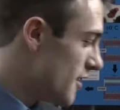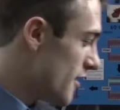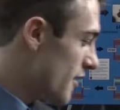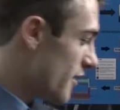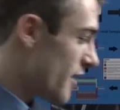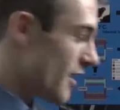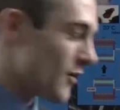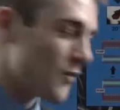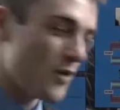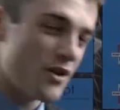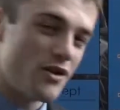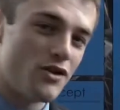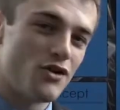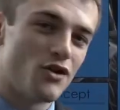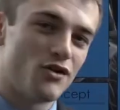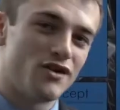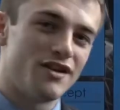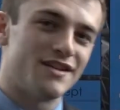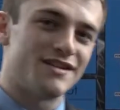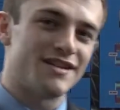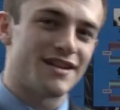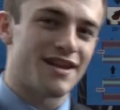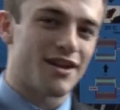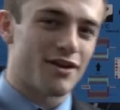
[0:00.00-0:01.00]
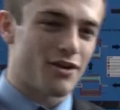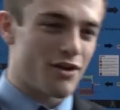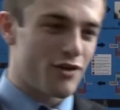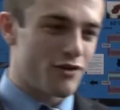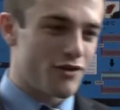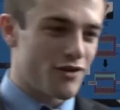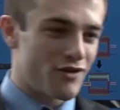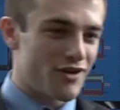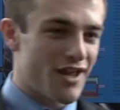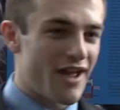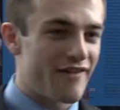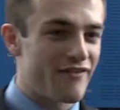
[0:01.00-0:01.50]
That way you don't need to carry
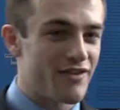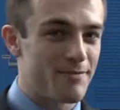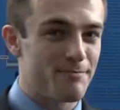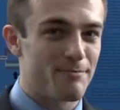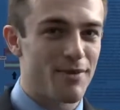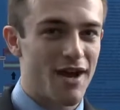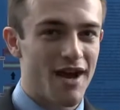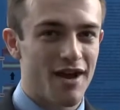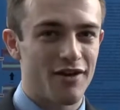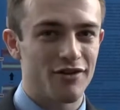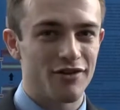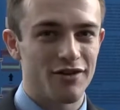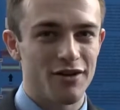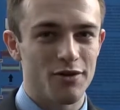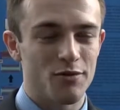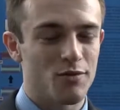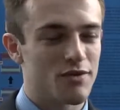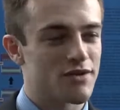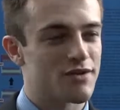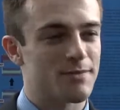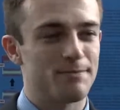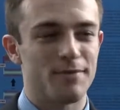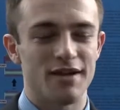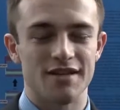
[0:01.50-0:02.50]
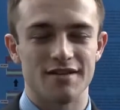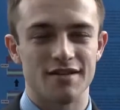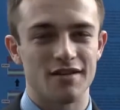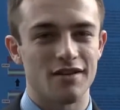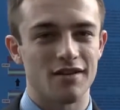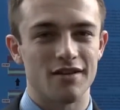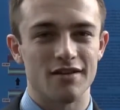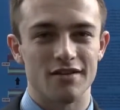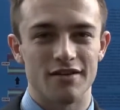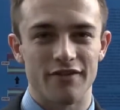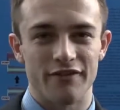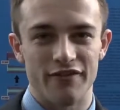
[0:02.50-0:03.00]
around a heavy battery, which
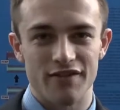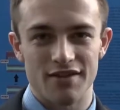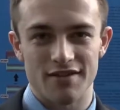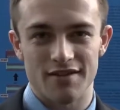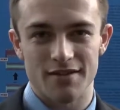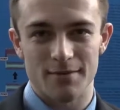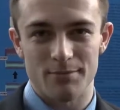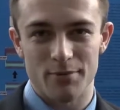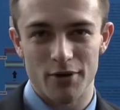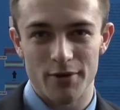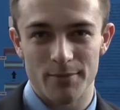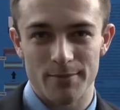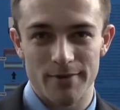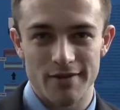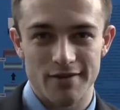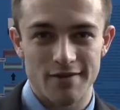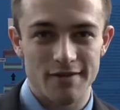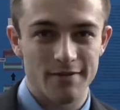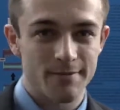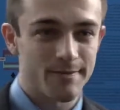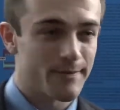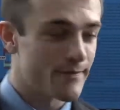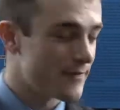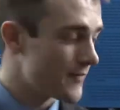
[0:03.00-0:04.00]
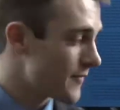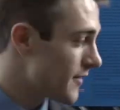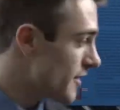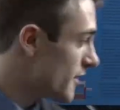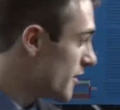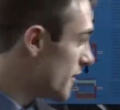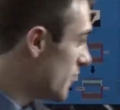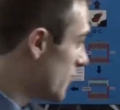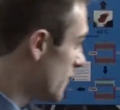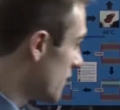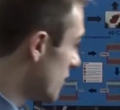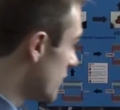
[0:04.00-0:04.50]
basically defeats the purpose.
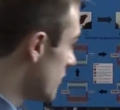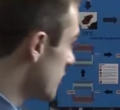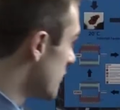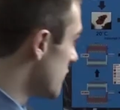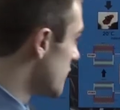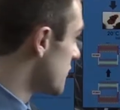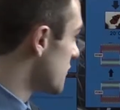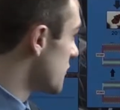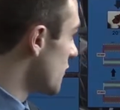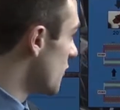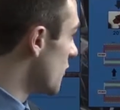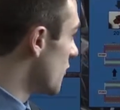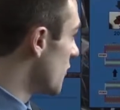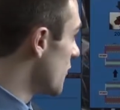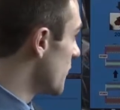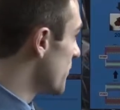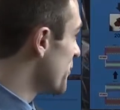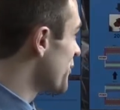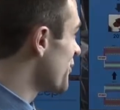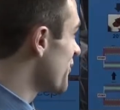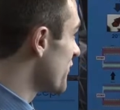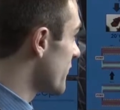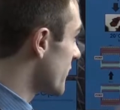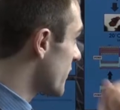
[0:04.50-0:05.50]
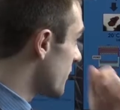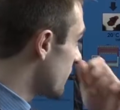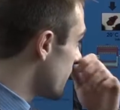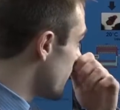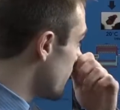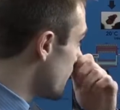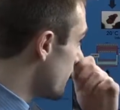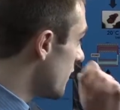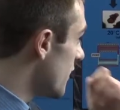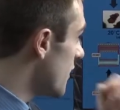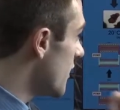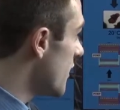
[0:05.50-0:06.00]
So
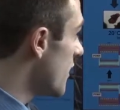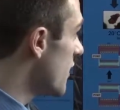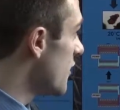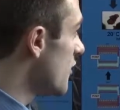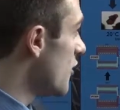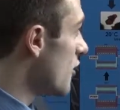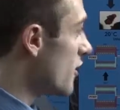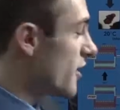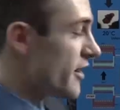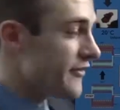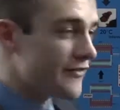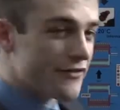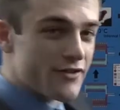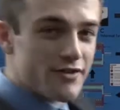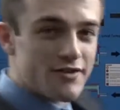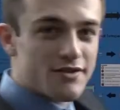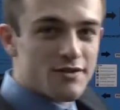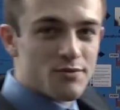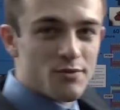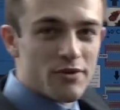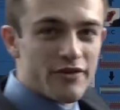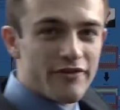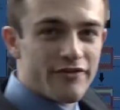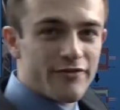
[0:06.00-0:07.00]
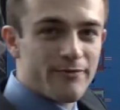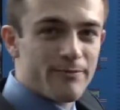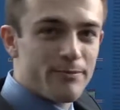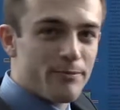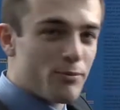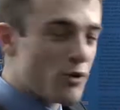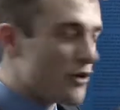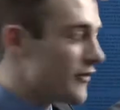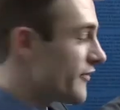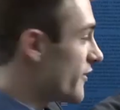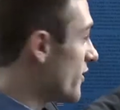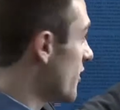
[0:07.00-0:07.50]
in our efforts, we've
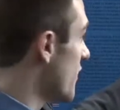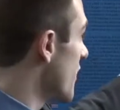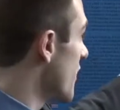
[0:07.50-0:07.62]
proven